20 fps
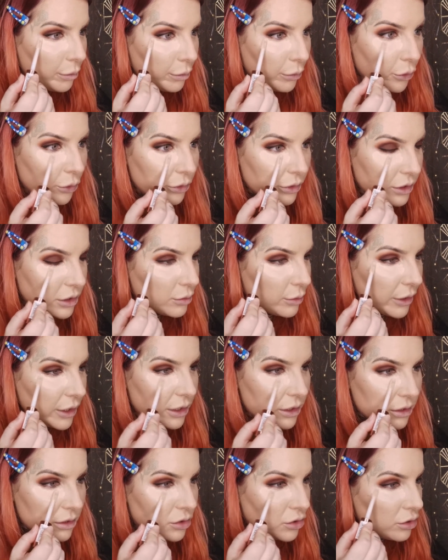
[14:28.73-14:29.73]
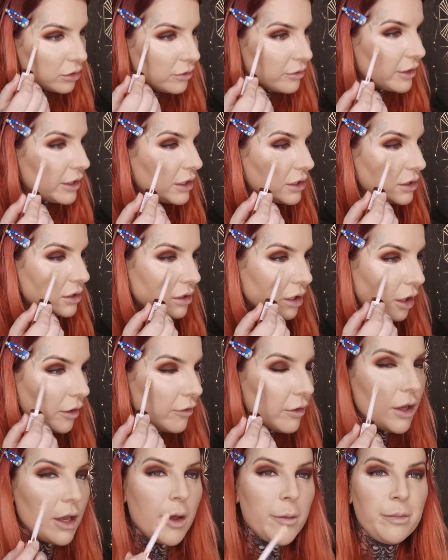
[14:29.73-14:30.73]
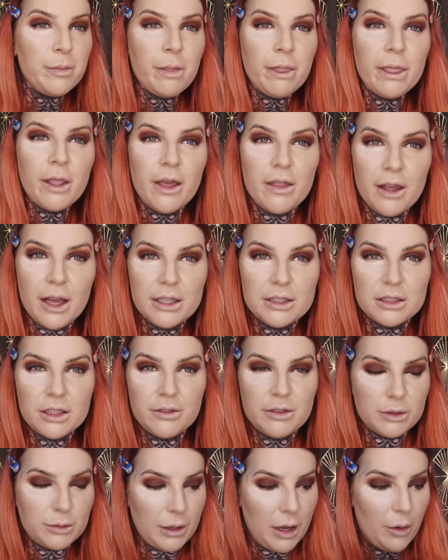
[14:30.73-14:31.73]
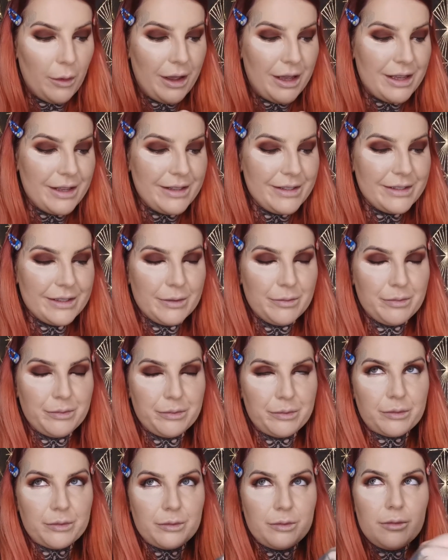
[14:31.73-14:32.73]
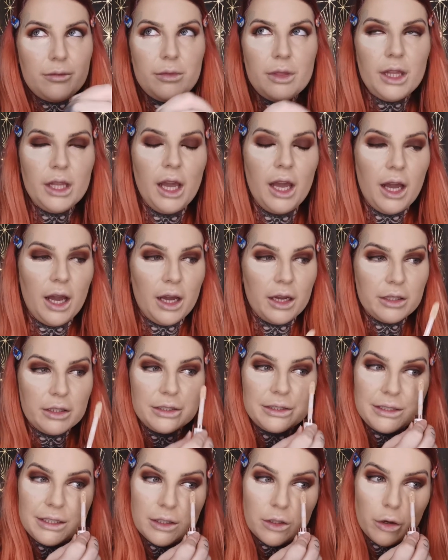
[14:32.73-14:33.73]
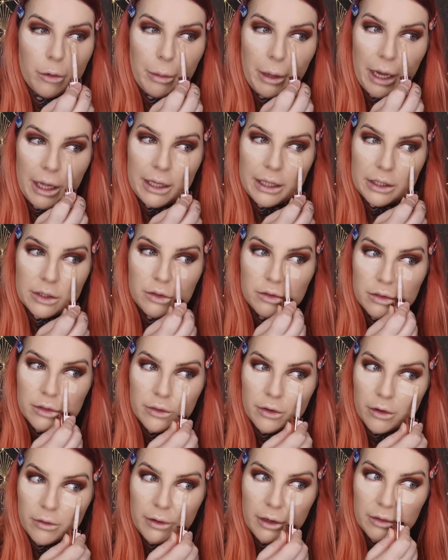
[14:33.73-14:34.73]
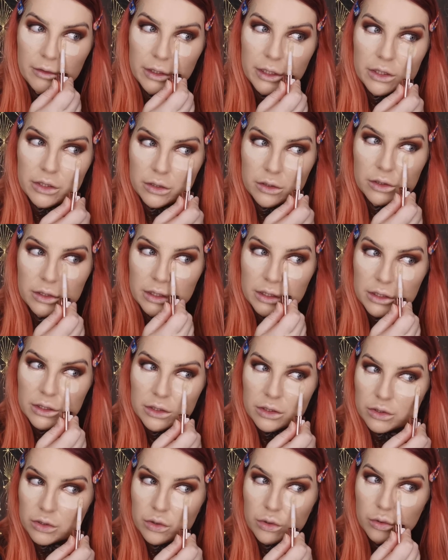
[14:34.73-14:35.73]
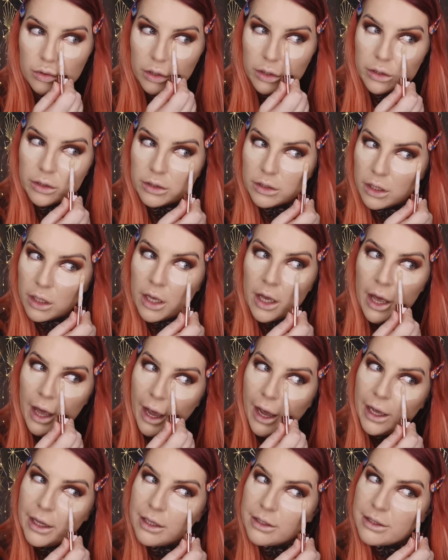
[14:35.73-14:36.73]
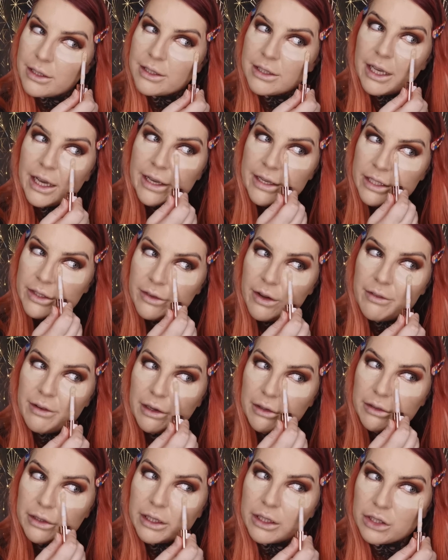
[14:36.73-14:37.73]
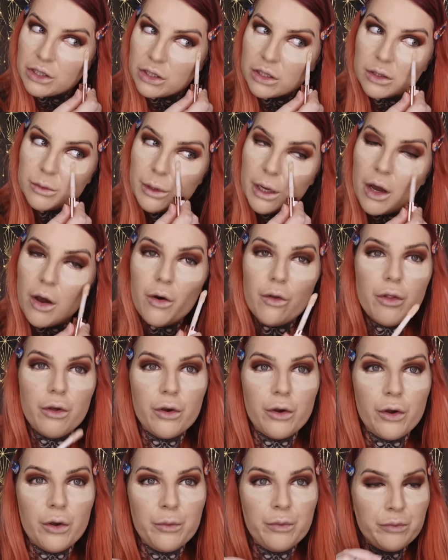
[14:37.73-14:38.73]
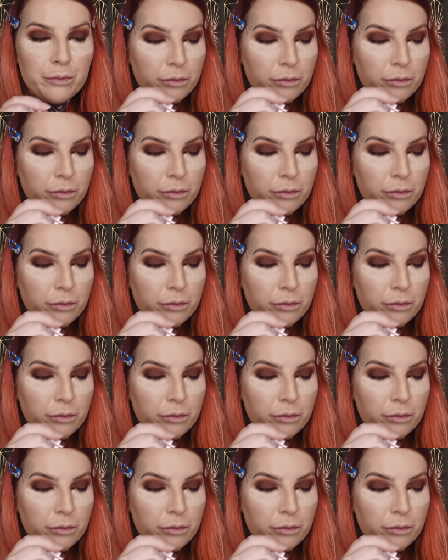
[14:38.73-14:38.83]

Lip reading: Born This Way Too Faced stuff. That stuff as well is a concealer, but I like to use it for foundation because it's so good. And it's the size of a foundation as well, the